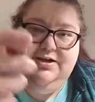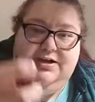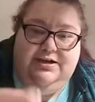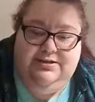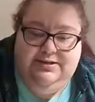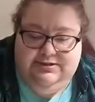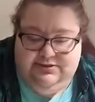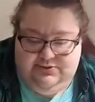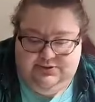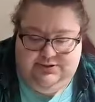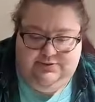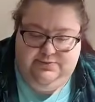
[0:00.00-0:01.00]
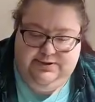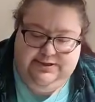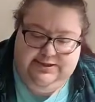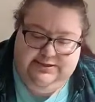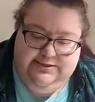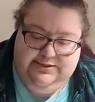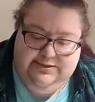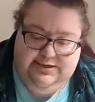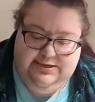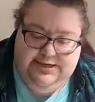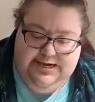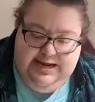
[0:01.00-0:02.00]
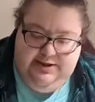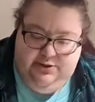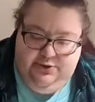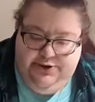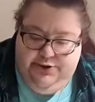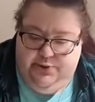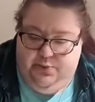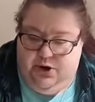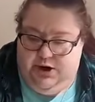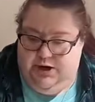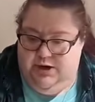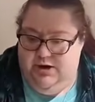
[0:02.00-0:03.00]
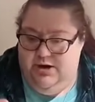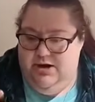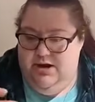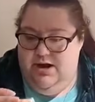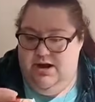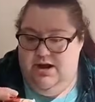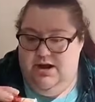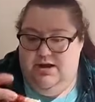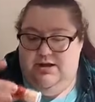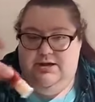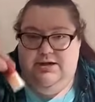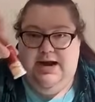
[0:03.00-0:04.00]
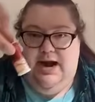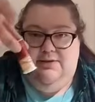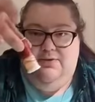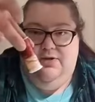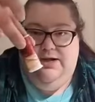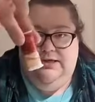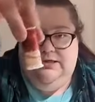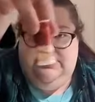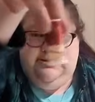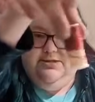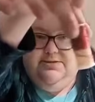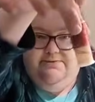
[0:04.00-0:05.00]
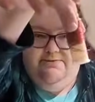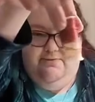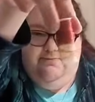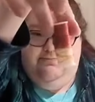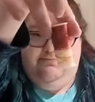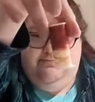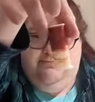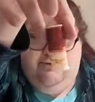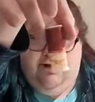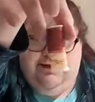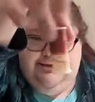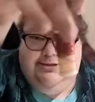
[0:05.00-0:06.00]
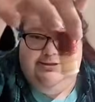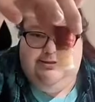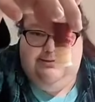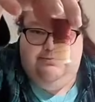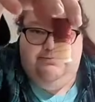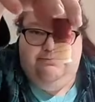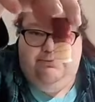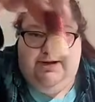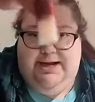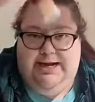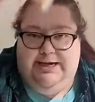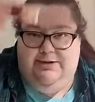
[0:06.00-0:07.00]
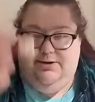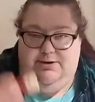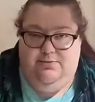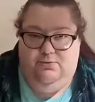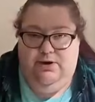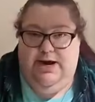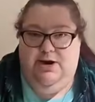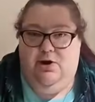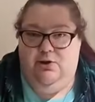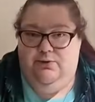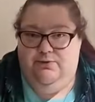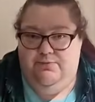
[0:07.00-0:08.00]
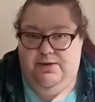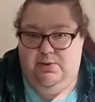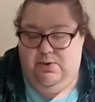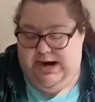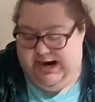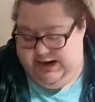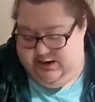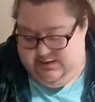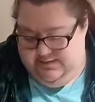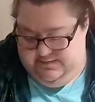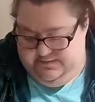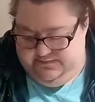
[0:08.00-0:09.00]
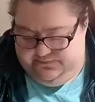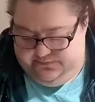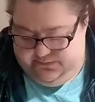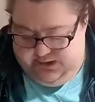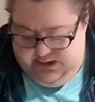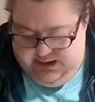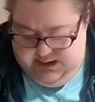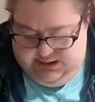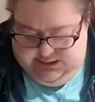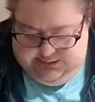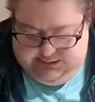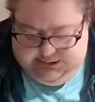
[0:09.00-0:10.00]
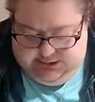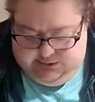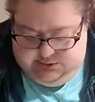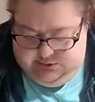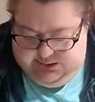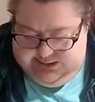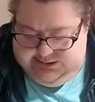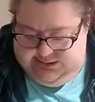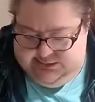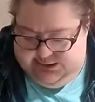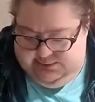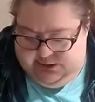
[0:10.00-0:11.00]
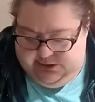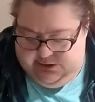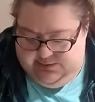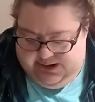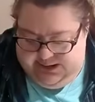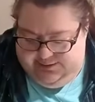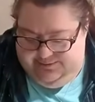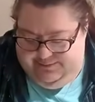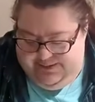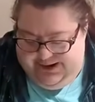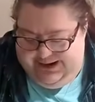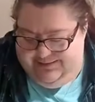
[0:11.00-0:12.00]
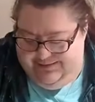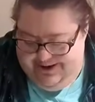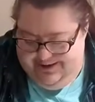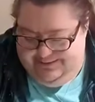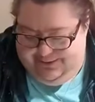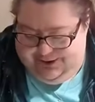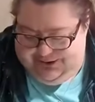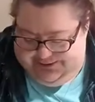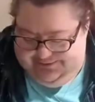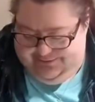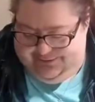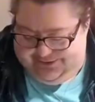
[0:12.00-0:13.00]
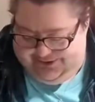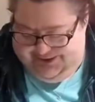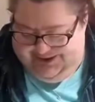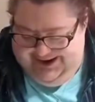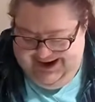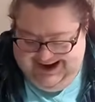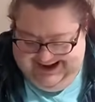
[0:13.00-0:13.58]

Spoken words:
And this one was the D321. Yeah, this floss bled red all over my white Ada. So it's in timeout in the back of my project folder.